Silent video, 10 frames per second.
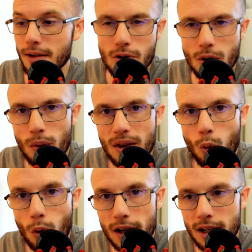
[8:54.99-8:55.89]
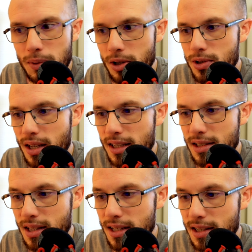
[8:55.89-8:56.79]
So the one that we're going to be using
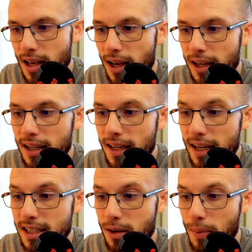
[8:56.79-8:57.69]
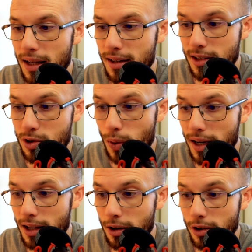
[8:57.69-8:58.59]
is this connect command. It is right
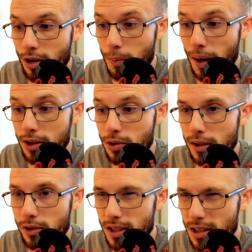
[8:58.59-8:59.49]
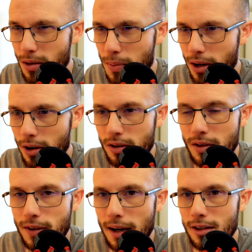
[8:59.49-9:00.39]
here in our bot directory. It doesn't appear here in the
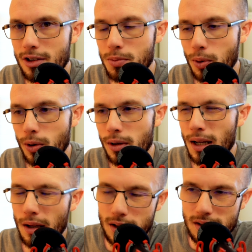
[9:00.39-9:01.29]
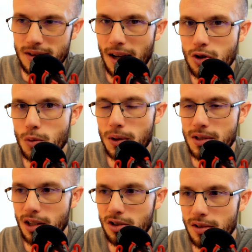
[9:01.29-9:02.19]
File Explorer because it's not super
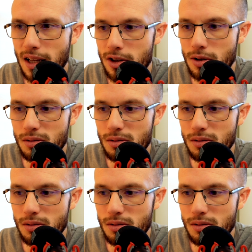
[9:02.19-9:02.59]
essential that you